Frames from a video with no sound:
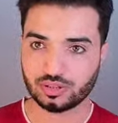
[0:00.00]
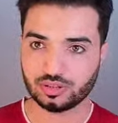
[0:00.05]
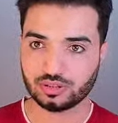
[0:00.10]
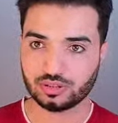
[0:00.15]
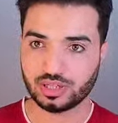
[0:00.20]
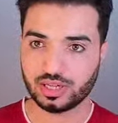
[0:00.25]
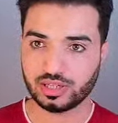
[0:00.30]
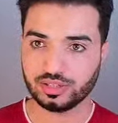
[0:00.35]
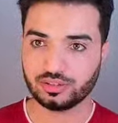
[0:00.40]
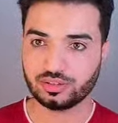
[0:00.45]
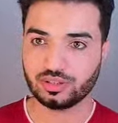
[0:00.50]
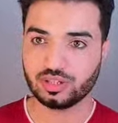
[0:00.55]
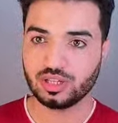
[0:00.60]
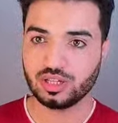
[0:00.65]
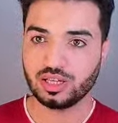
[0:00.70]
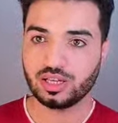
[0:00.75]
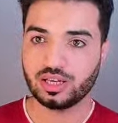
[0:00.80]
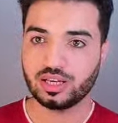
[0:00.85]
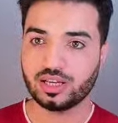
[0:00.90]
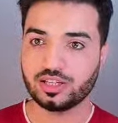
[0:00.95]
right
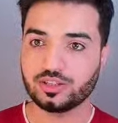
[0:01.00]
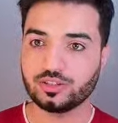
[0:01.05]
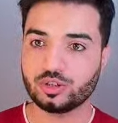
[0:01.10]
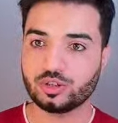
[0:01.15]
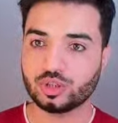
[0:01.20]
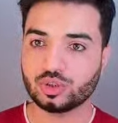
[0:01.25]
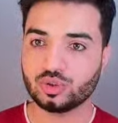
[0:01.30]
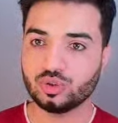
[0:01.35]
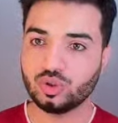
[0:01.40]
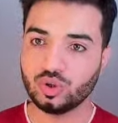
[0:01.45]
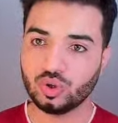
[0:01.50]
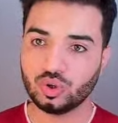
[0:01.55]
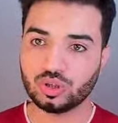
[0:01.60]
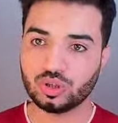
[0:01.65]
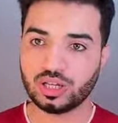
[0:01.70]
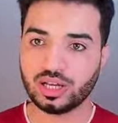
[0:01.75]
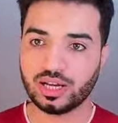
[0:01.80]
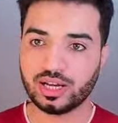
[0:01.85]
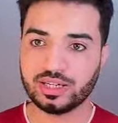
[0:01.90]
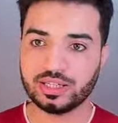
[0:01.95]
and the
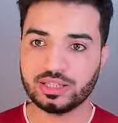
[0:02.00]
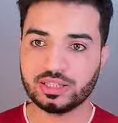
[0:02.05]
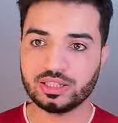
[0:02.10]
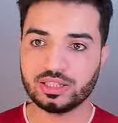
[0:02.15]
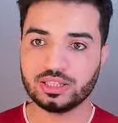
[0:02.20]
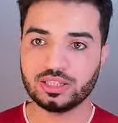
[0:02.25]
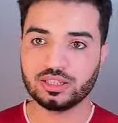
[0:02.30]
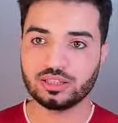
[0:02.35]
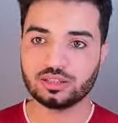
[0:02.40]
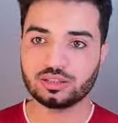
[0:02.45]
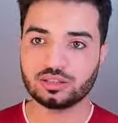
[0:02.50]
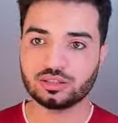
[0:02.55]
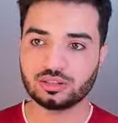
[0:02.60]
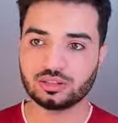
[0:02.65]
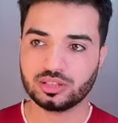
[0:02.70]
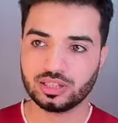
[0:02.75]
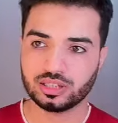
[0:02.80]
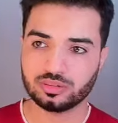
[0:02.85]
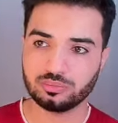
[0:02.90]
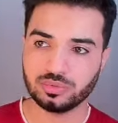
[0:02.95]
goal ID
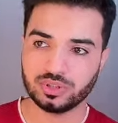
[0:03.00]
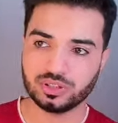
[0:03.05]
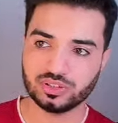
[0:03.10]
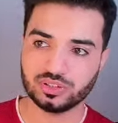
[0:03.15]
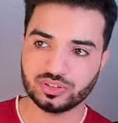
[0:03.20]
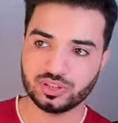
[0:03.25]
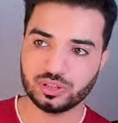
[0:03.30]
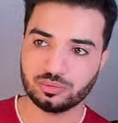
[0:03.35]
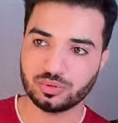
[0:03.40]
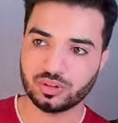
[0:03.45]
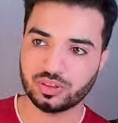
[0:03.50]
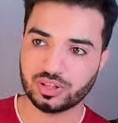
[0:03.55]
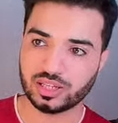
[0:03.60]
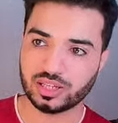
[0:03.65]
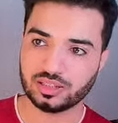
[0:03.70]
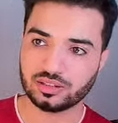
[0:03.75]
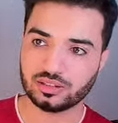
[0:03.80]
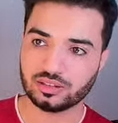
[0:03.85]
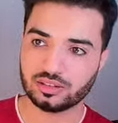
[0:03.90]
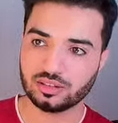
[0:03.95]
let me disable
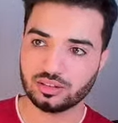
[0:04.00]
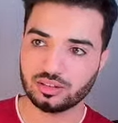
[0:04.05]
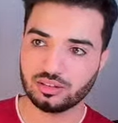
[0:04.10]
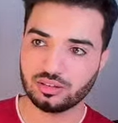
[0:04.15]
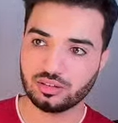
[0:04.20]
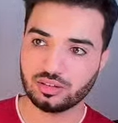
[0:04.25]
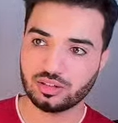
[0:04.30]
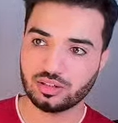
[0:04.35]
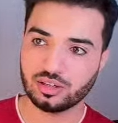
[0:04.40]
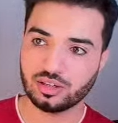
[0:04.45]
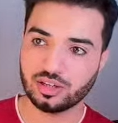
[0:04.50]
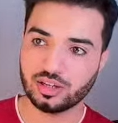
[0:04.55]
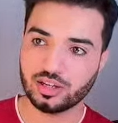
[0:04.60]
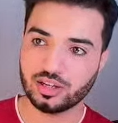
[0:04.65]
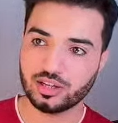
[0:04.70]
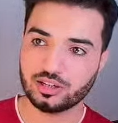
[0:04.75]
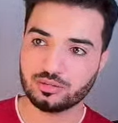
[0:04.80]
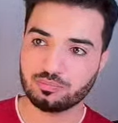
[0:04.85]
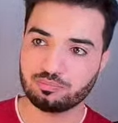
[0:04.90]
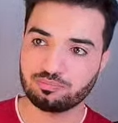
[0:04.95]
that
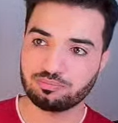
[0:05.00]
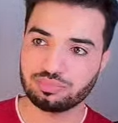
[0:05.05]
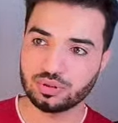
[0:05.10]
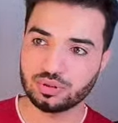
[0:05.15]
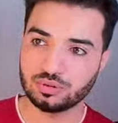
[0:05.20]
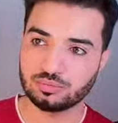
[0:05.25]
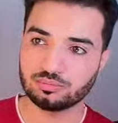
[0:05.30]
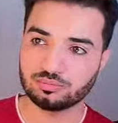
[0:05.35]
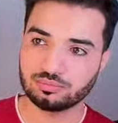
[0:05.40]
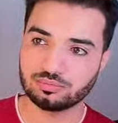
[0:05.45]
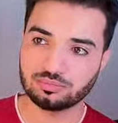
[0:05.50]
and boom